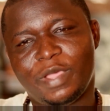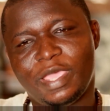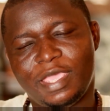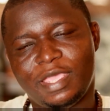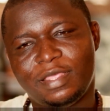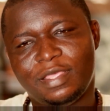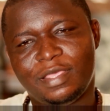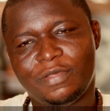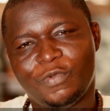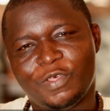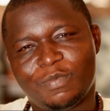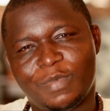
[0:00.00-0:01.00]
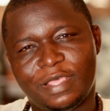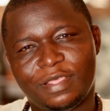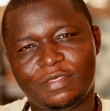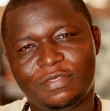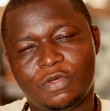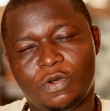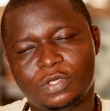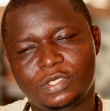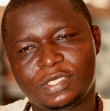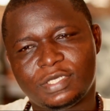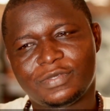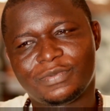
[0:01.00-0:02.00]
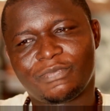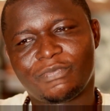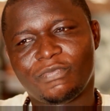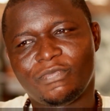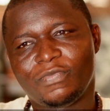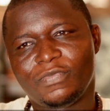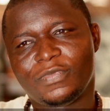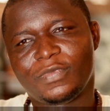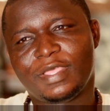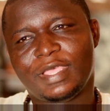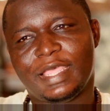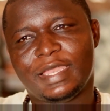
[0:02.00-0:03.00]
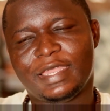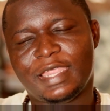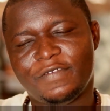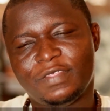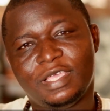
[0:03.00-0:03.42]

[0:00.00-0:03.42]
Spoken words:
away with my thoughts, and